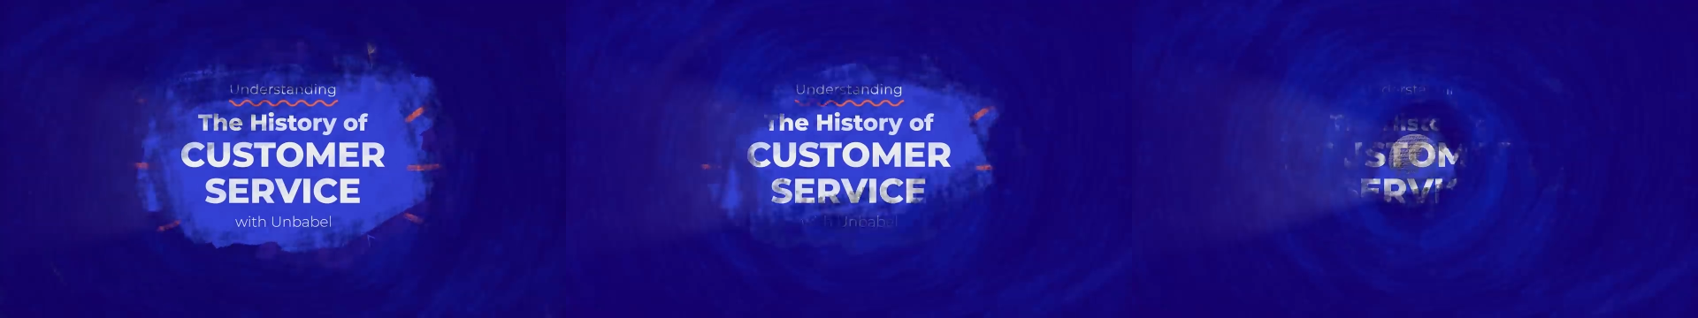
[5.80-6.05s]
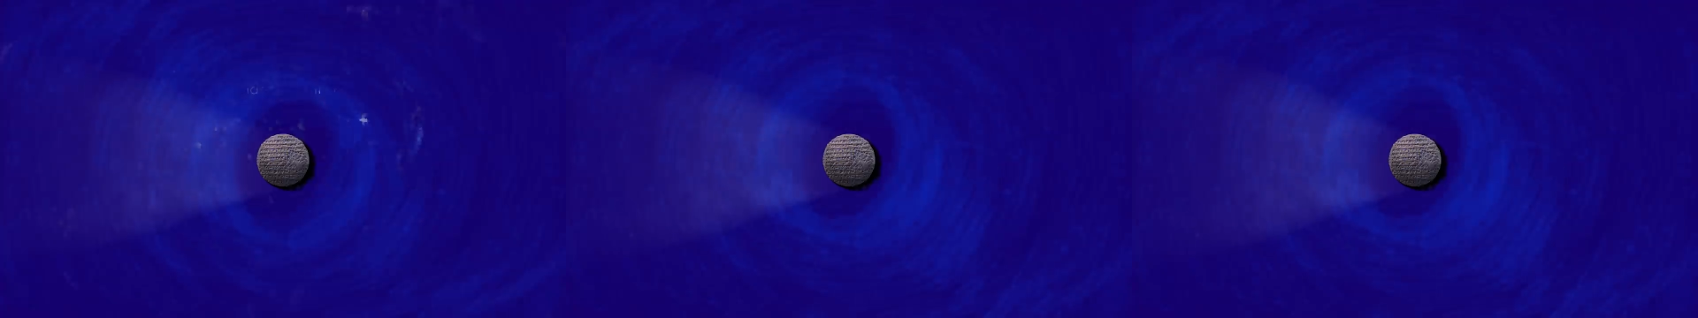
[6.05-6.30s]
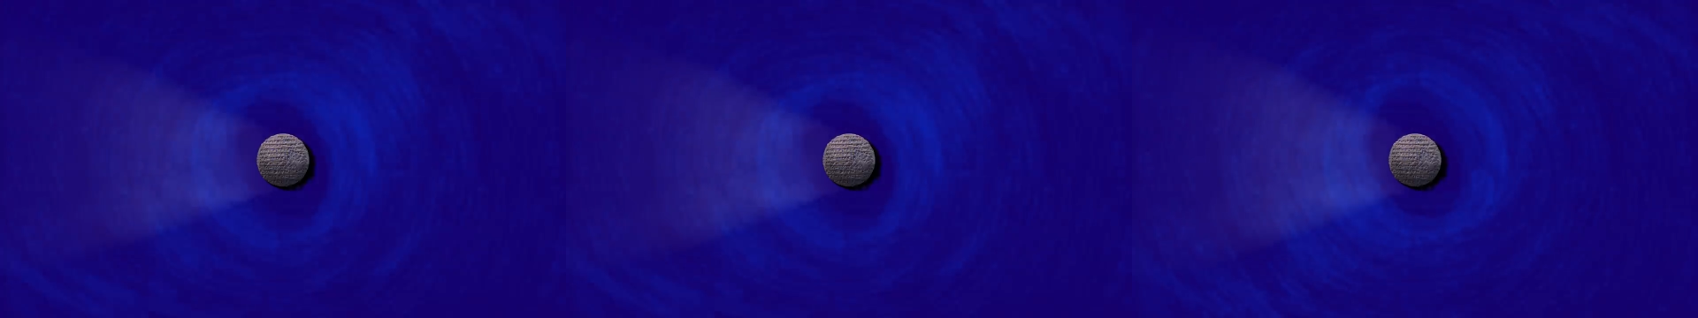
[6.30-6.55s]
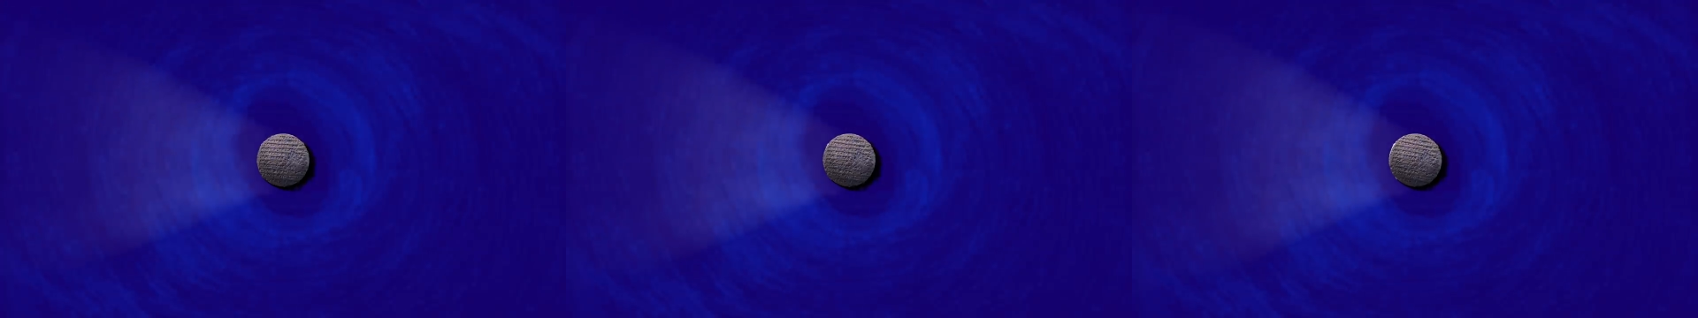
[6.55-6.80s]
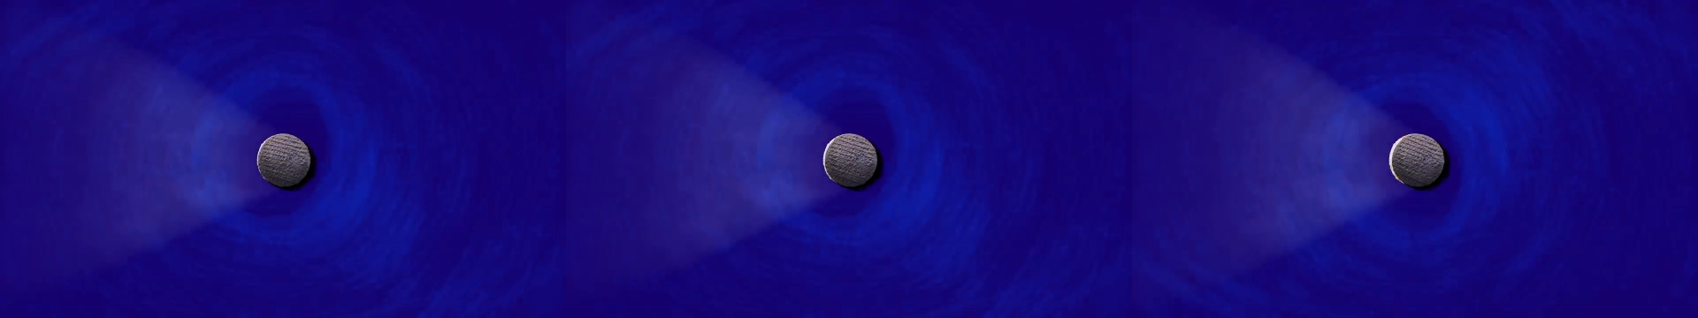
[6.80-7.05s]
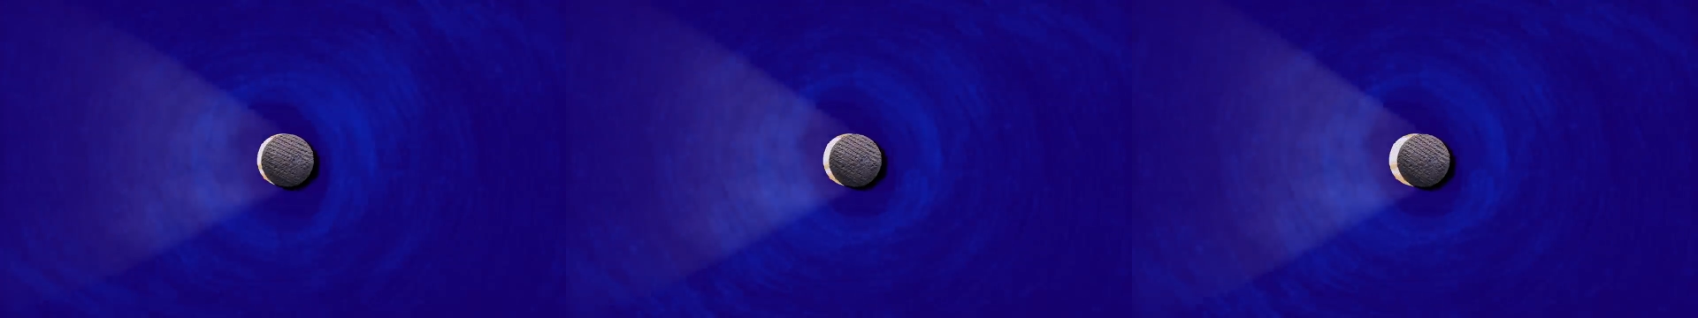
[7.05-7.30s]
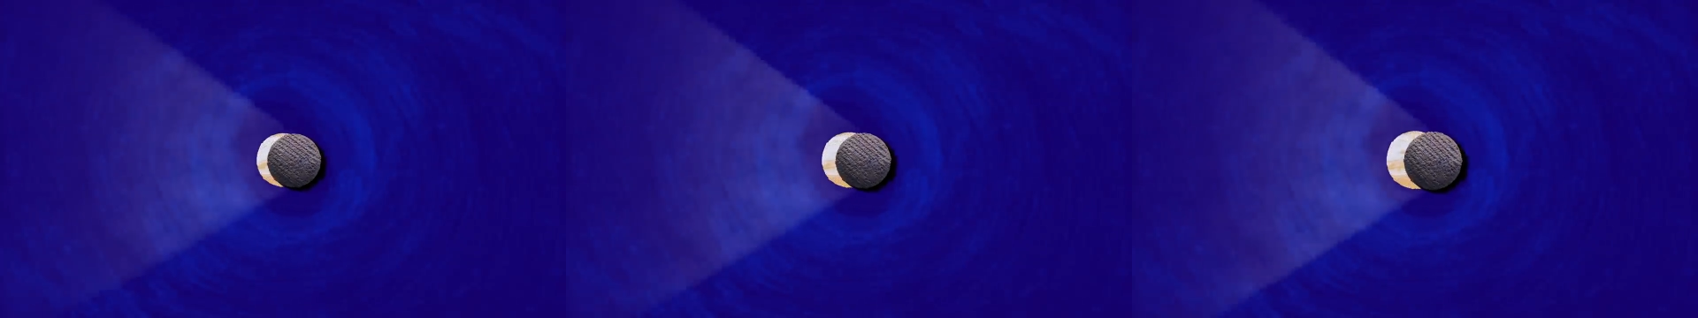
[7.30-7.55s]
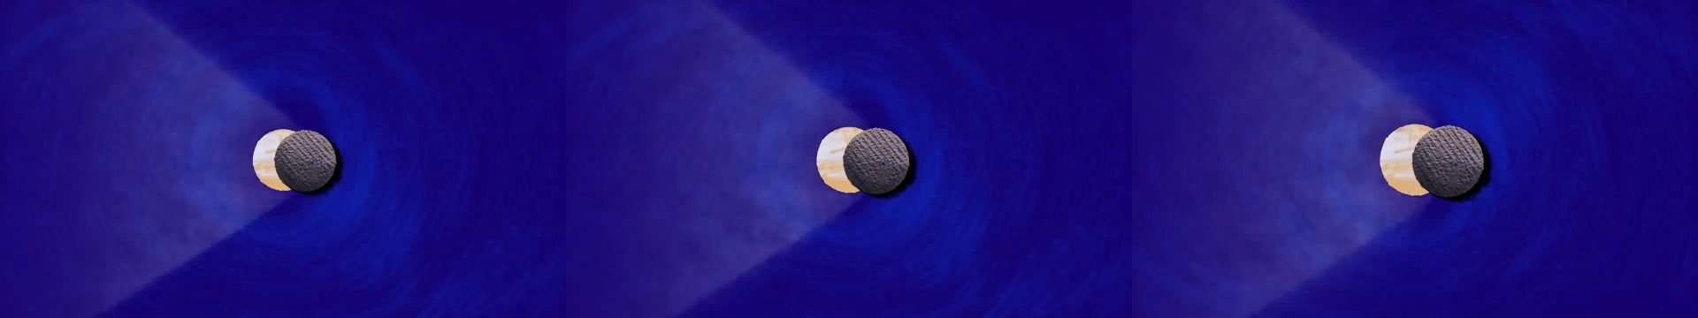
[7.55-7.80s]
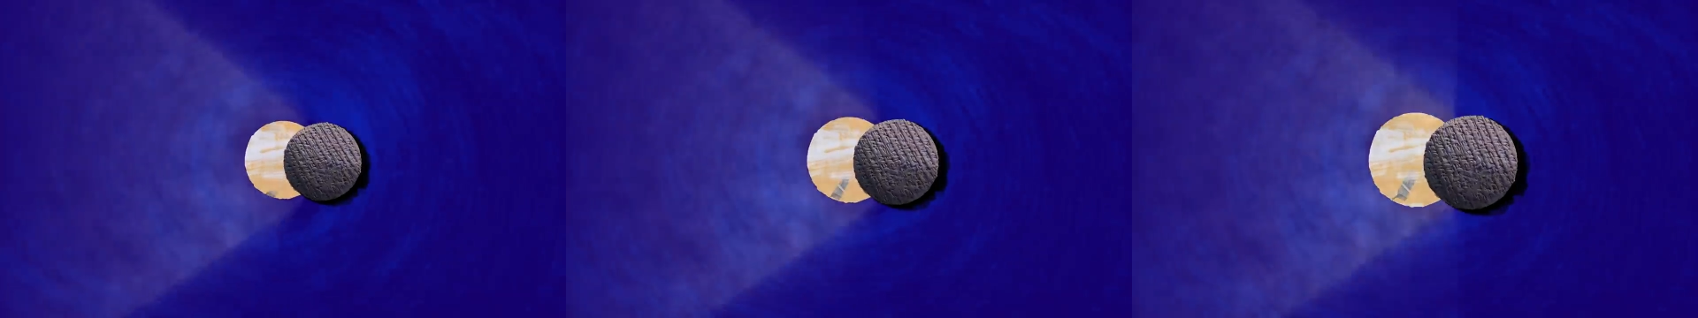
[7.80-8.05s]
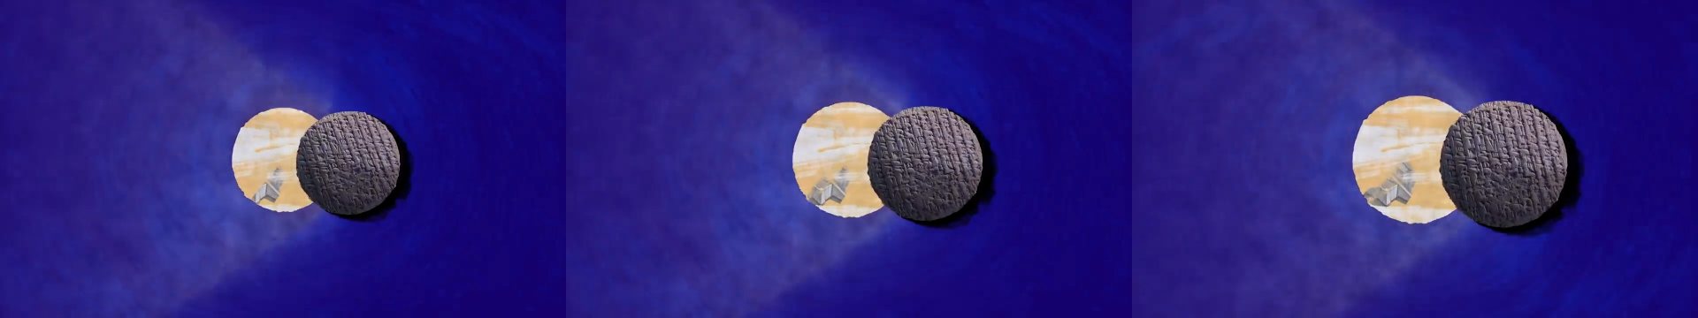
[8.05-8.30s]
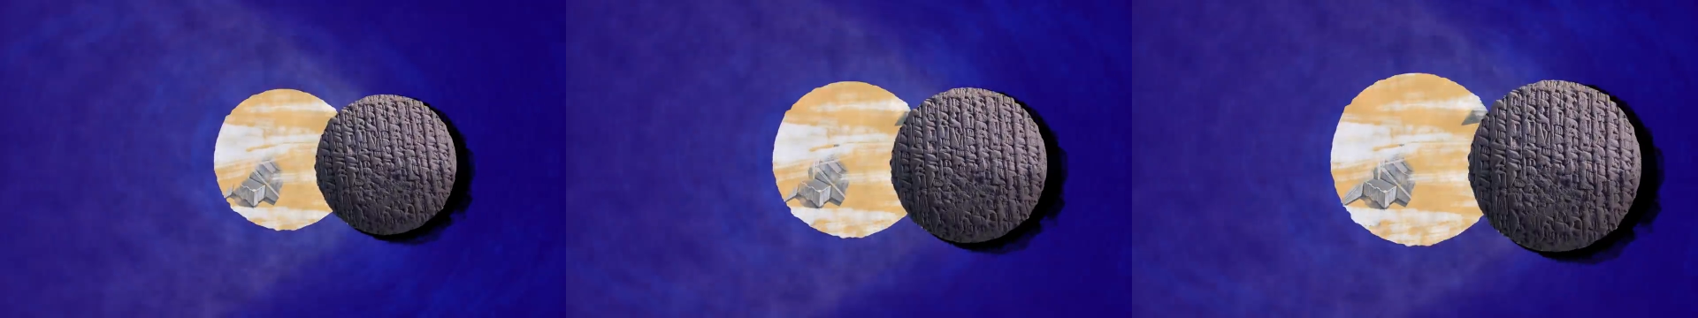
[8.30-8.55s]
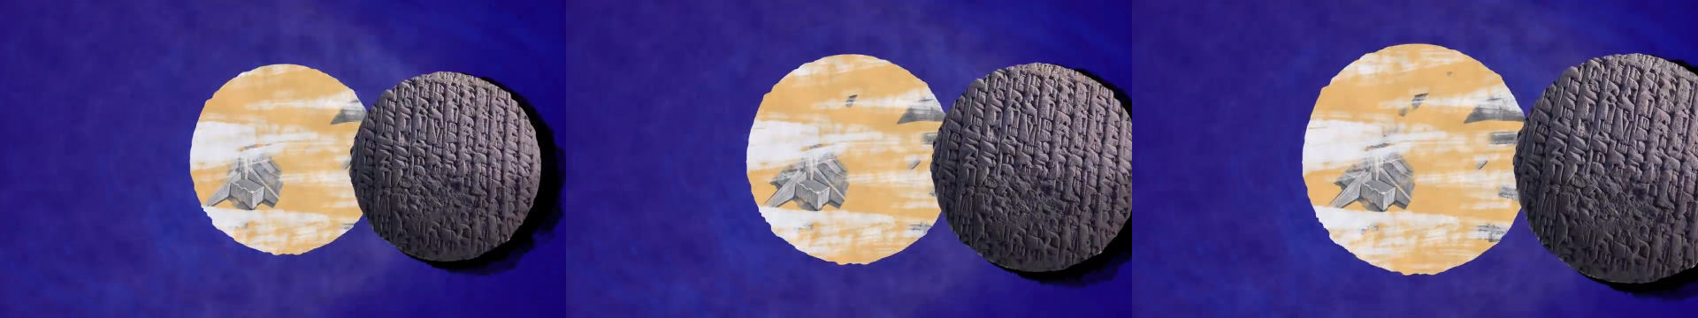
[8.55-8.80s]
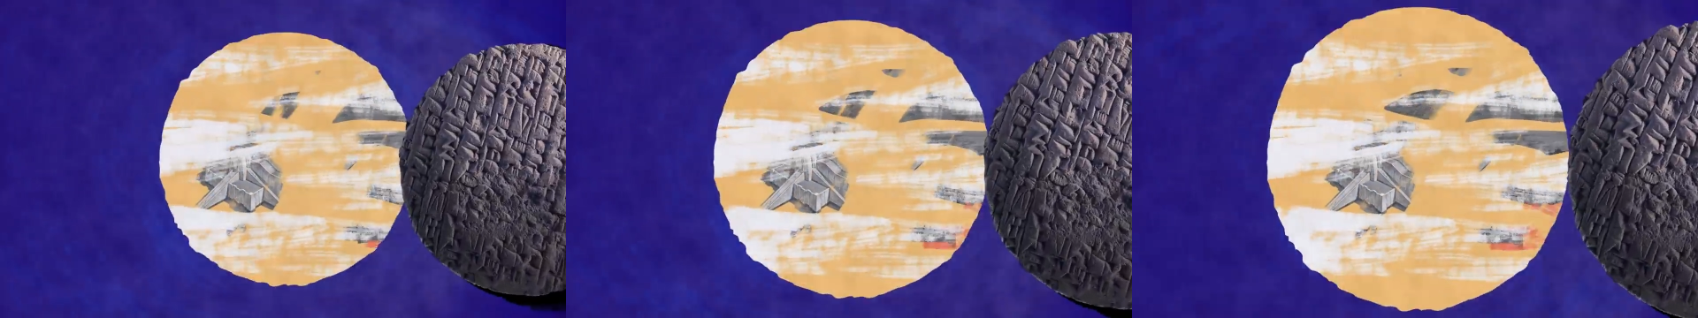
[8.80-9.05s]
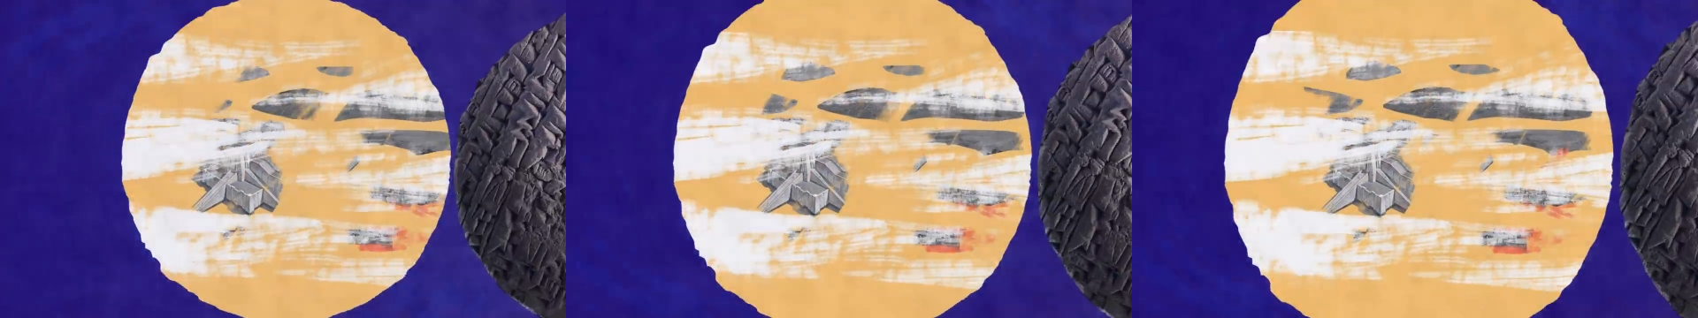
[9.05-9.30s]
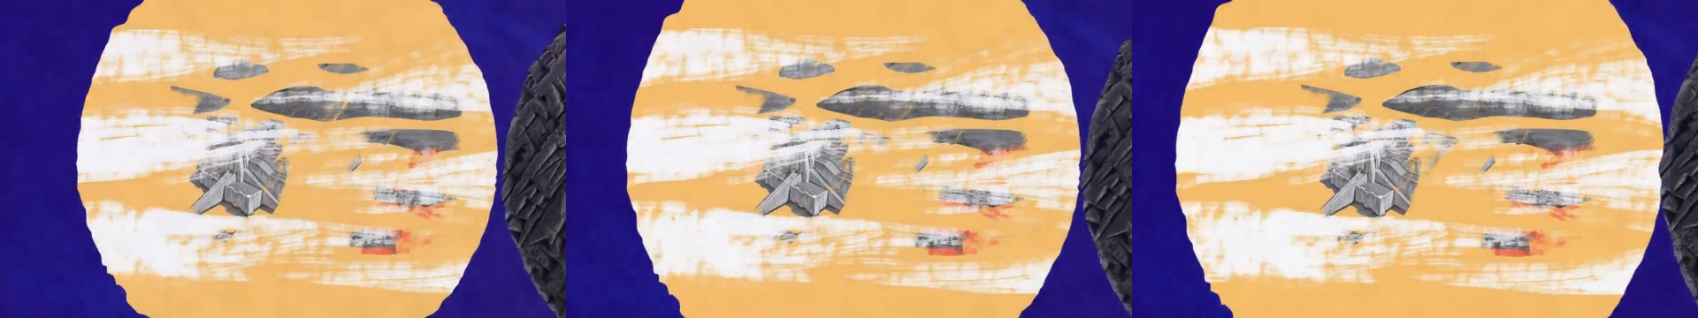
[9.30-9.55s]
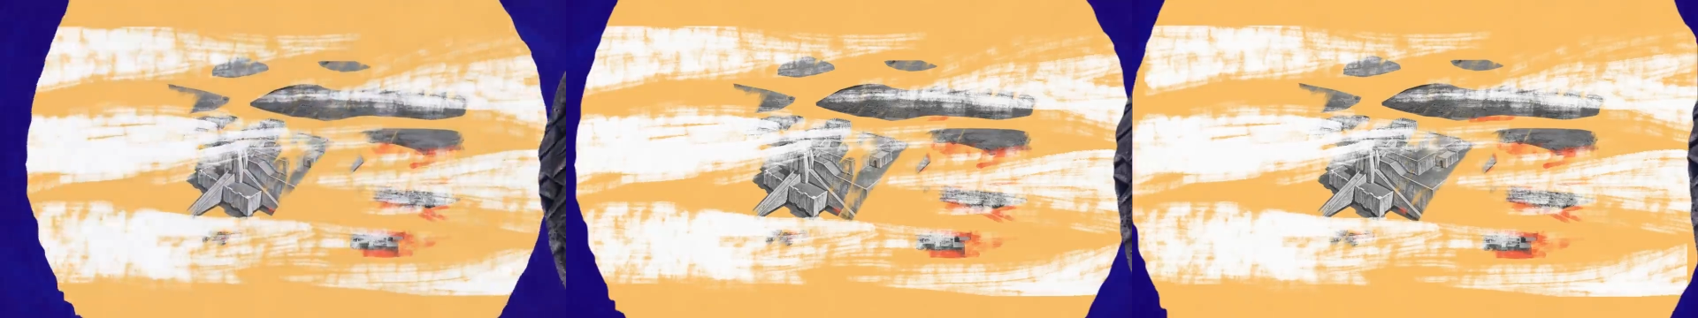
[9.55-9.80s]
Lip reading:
(no speaker visible)